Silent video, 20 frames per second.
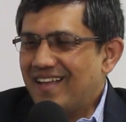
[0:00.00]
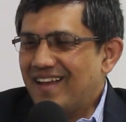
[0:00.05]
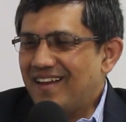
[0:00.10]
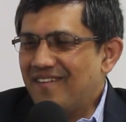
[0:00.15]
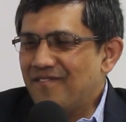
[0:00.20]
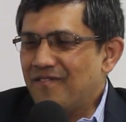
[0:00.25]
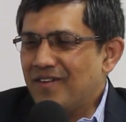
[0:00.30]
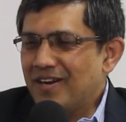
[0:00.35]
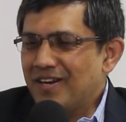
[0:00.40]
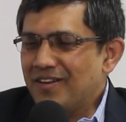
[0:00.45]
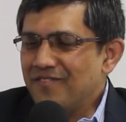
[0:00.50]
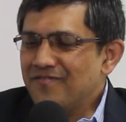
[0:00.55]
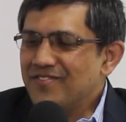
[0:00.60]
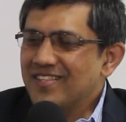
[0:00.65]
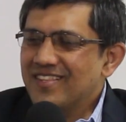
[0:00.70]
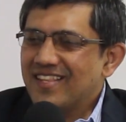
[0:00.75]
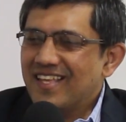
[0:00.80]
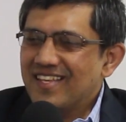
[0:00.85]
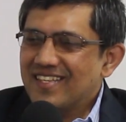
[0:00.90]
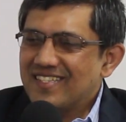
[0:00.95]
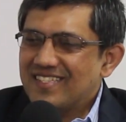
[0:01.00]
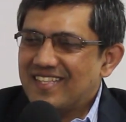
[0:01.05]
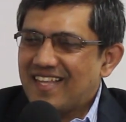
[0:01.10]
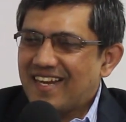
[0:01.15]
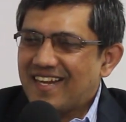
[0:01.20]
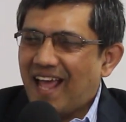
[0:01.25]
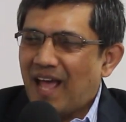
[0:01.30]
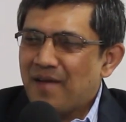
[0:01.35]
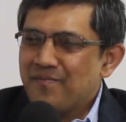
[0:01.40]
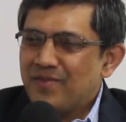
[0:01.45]
One of the things
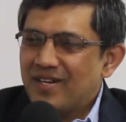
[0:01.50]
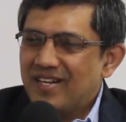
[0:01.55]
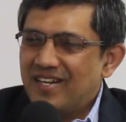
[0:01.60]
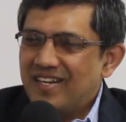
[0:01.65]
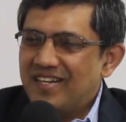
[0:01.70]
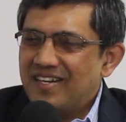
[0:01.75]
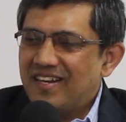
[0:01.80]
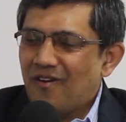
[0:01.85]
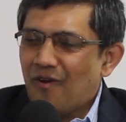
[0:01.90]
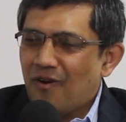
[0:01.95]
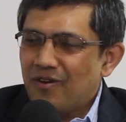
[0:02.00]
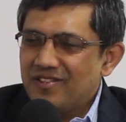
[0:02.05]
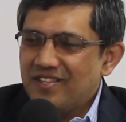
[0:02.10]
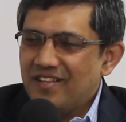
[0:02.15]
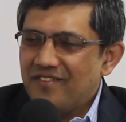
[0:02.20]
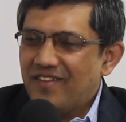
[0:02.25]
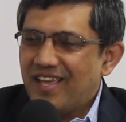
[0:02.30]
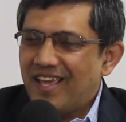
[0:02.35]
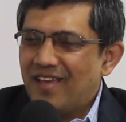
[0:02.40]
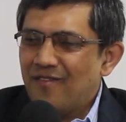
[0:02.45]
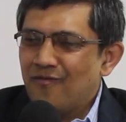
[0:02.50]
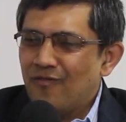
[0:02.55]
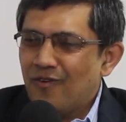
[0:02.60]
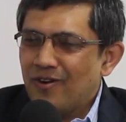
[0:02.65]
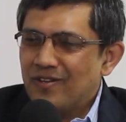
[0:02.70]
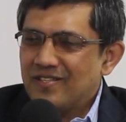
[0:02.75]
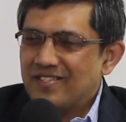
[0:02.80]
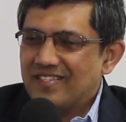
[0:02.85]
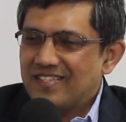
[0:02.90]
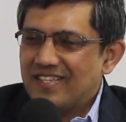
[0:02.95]
that happened on the way
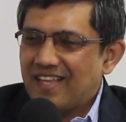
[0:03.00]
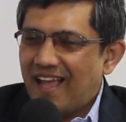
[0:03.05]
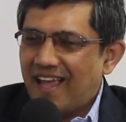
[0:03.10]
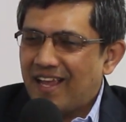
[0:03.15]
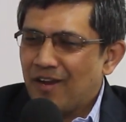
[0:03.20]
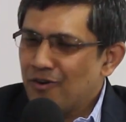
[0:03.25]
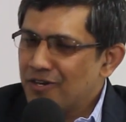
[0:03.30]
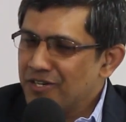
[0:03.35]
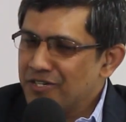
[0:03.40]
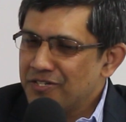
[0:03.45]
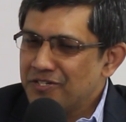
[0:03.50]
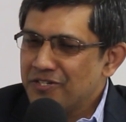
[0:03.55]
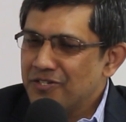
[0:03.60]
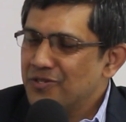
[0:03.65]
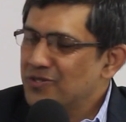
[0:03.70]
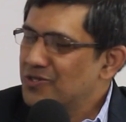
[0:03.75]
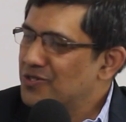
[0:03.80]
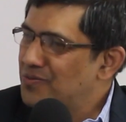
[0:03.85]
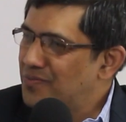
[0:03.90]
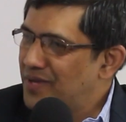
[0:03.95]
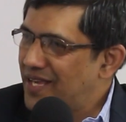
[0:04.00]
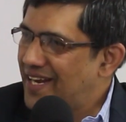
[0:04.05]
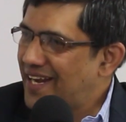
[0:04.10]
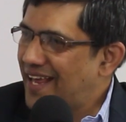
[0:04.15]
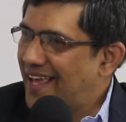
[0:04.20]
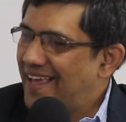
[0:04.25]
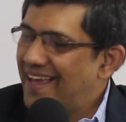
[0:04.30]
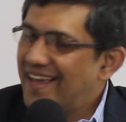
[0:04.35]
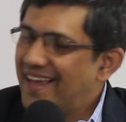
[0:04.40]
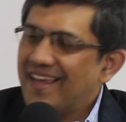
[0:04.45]
was I got introduced to
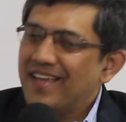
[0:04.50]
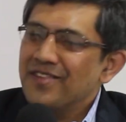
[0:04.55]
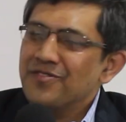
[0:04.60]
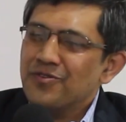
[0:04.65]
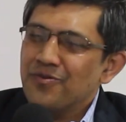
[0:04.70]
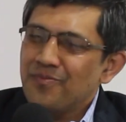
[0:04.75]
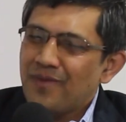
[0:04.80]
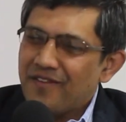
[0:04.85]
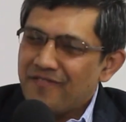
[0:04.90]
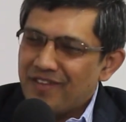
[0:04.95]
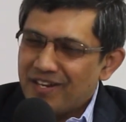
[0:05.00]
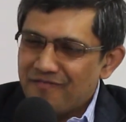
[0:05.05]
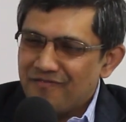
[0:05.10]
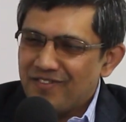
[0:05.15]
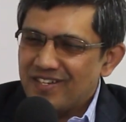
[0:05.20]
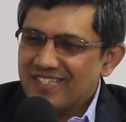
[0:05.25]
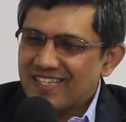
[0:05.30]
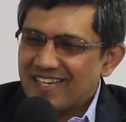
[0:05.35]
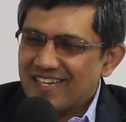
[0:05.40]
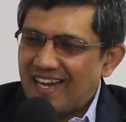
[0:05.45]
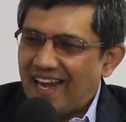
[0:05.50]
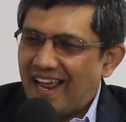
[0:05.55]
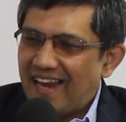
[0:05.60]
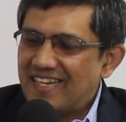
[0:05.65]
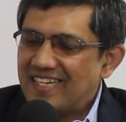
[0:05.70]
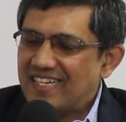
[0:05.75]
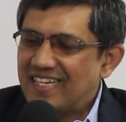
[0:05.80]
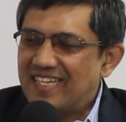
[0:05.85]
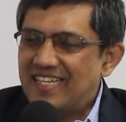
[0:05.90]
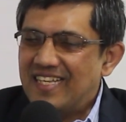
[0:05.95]
BNI again through my very first
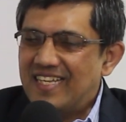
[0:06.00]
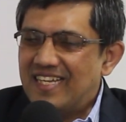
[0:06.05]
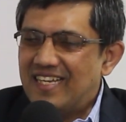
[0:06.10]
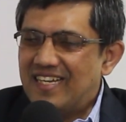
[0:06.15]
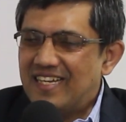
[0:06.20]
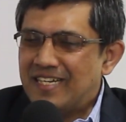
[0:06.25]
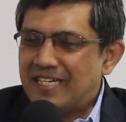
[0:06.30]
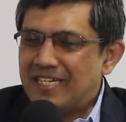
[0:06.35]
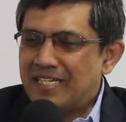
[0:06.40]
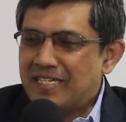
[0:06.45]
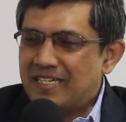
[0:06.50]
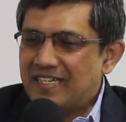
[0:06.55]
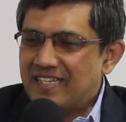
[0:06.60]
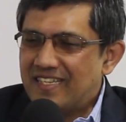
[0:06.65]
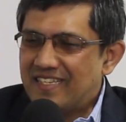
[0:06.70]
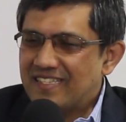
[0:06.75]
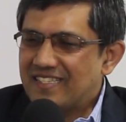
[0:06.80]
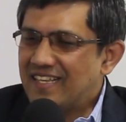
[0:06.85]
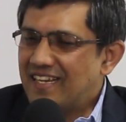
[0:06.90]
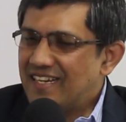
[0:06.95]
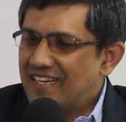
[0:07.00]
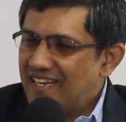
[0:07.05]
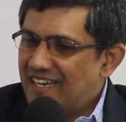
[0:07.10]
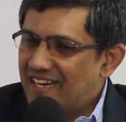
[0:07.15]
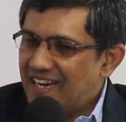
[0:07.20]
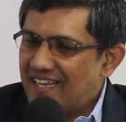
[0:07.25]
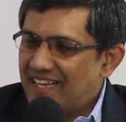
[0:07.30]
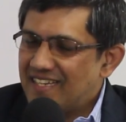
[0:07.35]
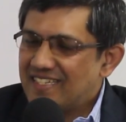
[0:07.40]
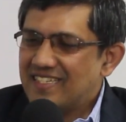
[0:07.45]
client, his son
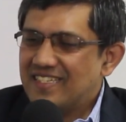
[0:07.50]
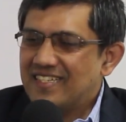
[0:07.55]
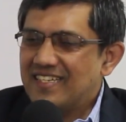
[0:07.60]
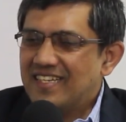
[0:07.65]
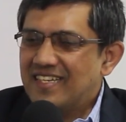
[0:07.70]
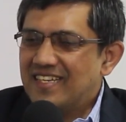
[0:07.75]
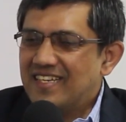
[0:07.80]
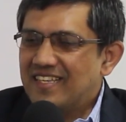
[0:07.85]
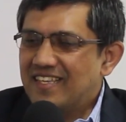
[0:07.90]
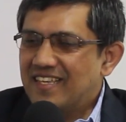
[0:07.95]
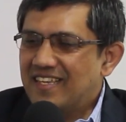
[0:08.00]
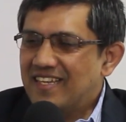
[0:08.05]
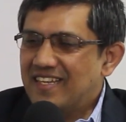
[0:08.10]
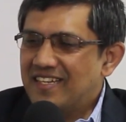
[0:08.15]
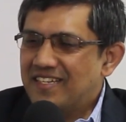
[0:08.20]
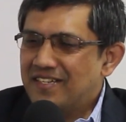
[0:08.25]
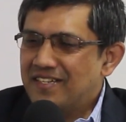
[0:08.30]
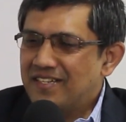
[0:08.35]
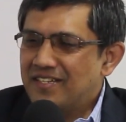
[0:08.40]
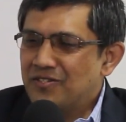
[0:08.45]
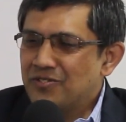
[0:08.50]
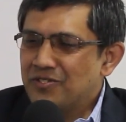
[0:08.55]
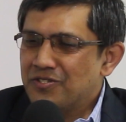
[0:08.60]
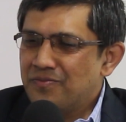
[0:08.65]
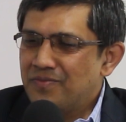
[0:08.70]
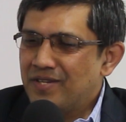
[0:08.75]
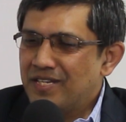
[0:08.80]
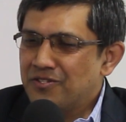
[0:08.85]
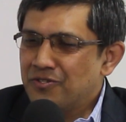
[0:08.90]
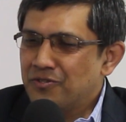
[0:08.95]
Nilesh. He
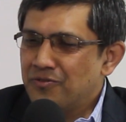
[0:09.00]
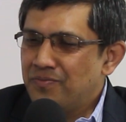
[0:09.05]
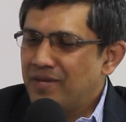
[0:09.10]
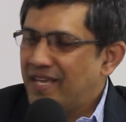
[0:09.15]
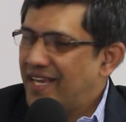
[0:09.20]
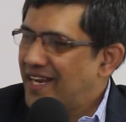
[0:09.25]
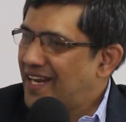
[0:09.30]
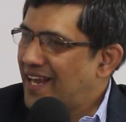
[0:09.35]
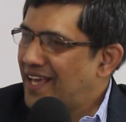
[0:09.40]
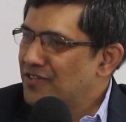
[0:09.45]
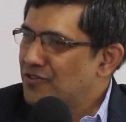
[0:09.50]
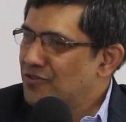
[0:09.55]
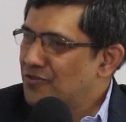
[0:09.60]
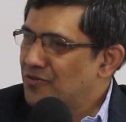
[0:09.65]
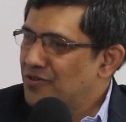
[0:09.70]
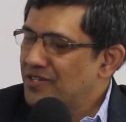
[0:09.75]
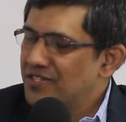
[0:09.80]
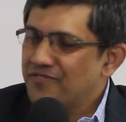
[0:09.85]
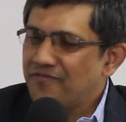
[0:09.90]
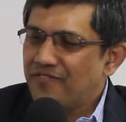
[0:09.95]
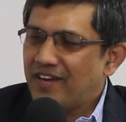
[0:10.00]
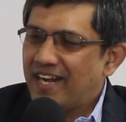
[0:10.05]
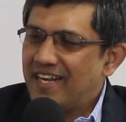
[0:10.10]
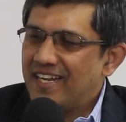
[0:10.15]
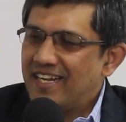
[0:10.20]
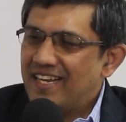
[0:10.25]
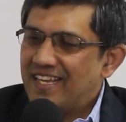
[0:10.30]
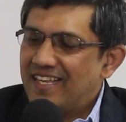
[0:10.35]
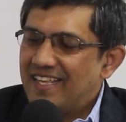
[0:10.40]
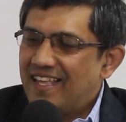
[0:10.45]
introduced me to BNI through his
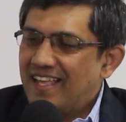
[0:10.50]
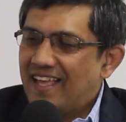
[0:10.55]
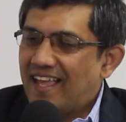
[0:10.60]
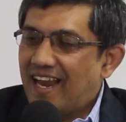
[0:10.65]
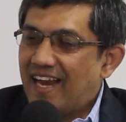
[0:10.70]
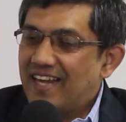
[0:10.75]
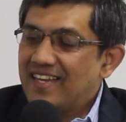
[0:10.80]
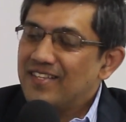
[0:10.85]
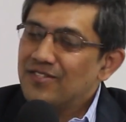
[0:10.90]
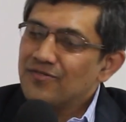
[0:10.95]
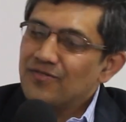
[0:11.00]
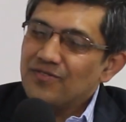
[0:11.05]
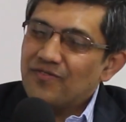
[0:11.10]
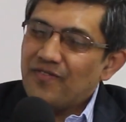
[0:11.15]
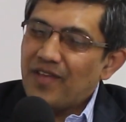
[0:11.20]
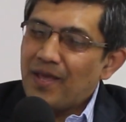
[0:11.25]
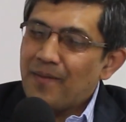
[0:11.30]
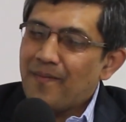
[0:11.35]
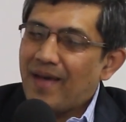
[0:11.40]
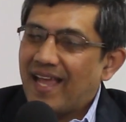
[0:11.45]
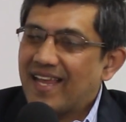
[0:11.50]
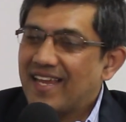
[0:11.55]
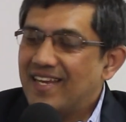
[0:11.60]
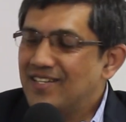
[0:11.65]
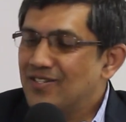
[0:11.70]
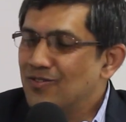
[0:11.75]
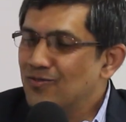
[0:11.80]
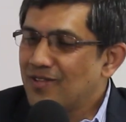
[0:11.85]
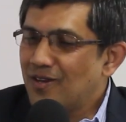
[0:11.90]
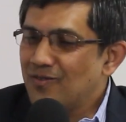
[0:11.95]
friend, and this was way back
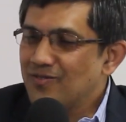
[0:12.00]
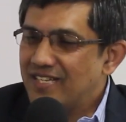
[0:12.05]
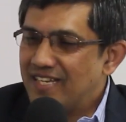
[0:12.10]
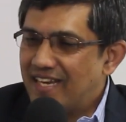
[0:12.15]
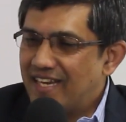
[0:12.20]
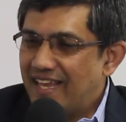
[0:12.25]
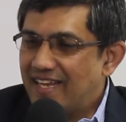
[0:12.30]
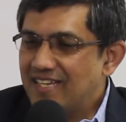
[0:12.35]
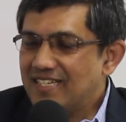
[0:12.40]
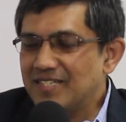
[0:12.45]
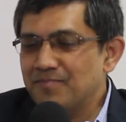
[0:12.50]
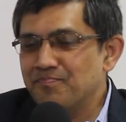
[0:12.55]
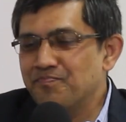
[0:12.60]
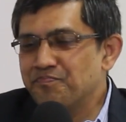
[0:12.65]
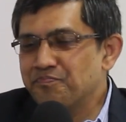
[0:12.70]
in 2008.